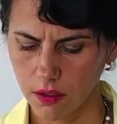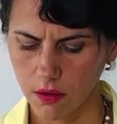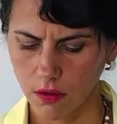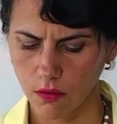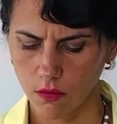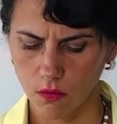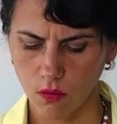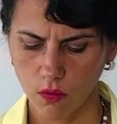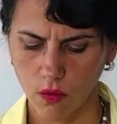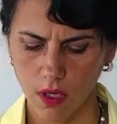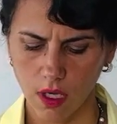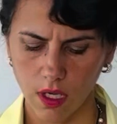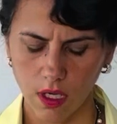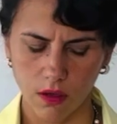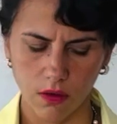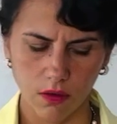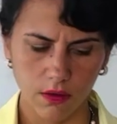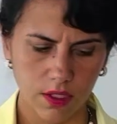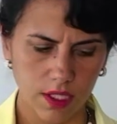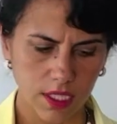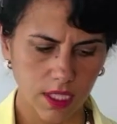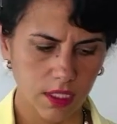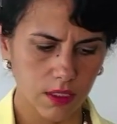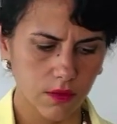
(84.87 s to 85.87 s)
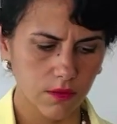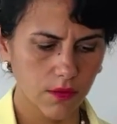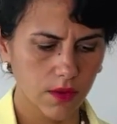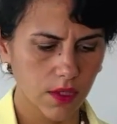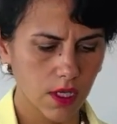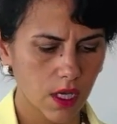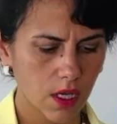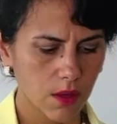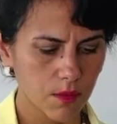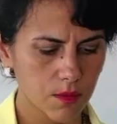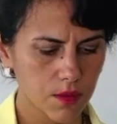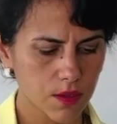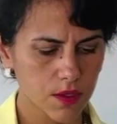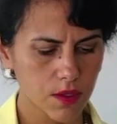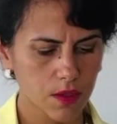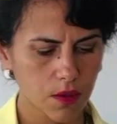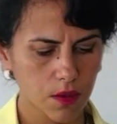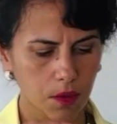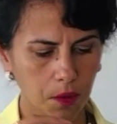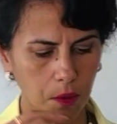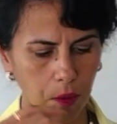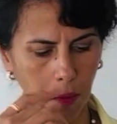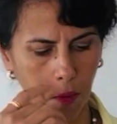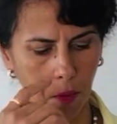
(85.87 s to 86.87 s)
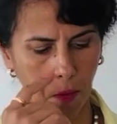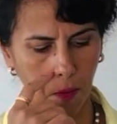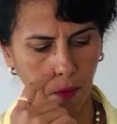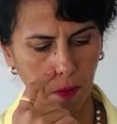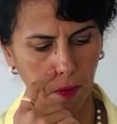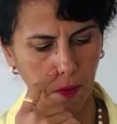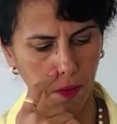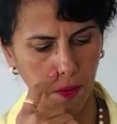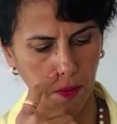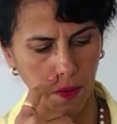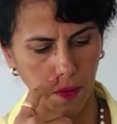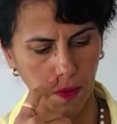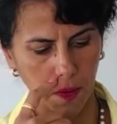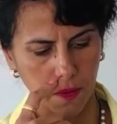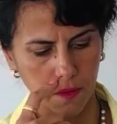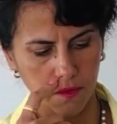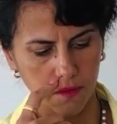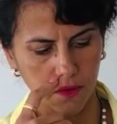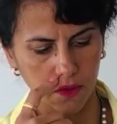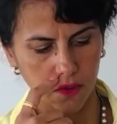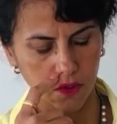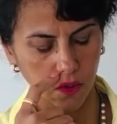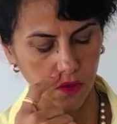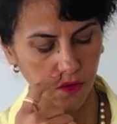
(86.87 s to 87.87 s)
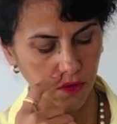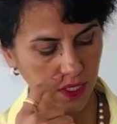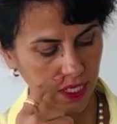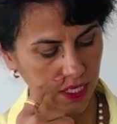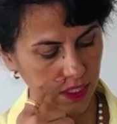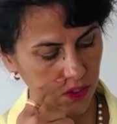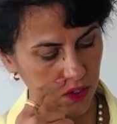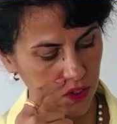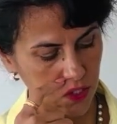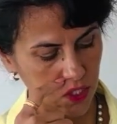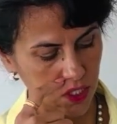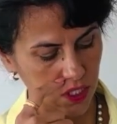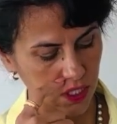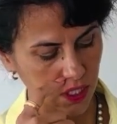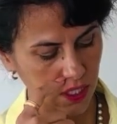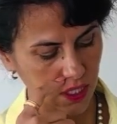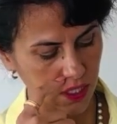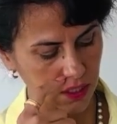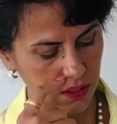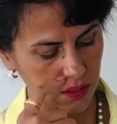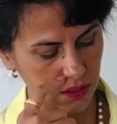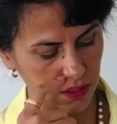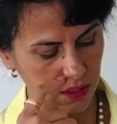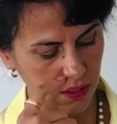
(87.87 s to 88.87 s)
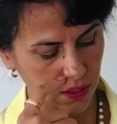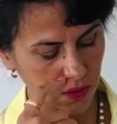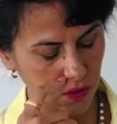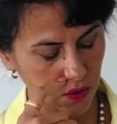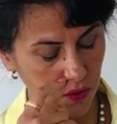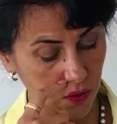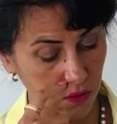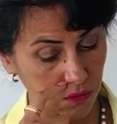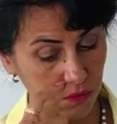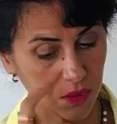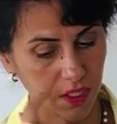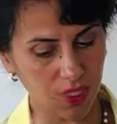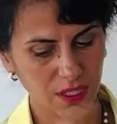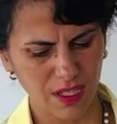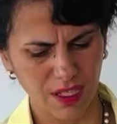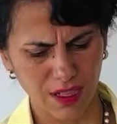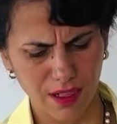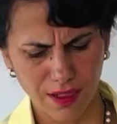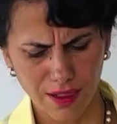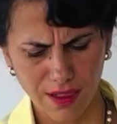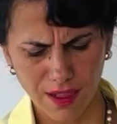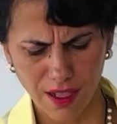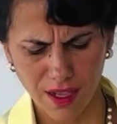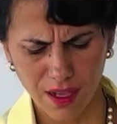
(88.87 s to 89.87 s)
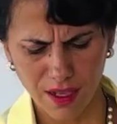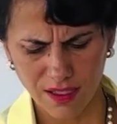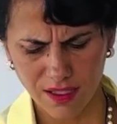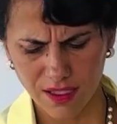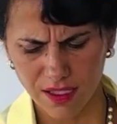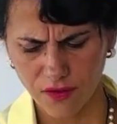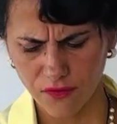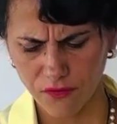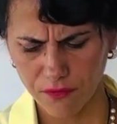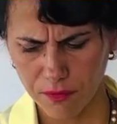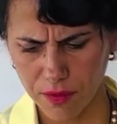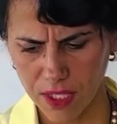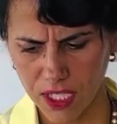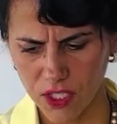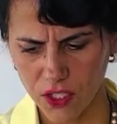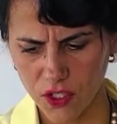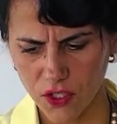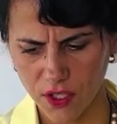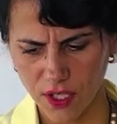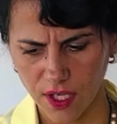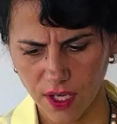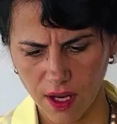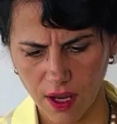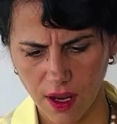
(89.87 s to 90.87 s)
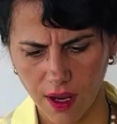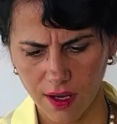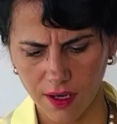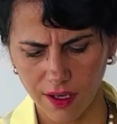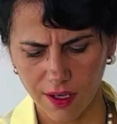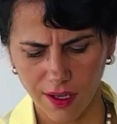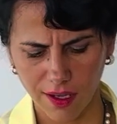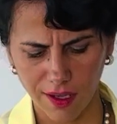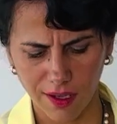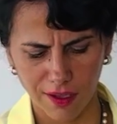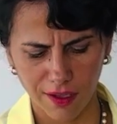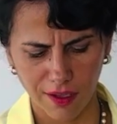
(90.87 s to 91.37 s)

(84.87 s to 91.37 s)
Wow, Ten of Cups for the over energy and the hermit lots of major arcana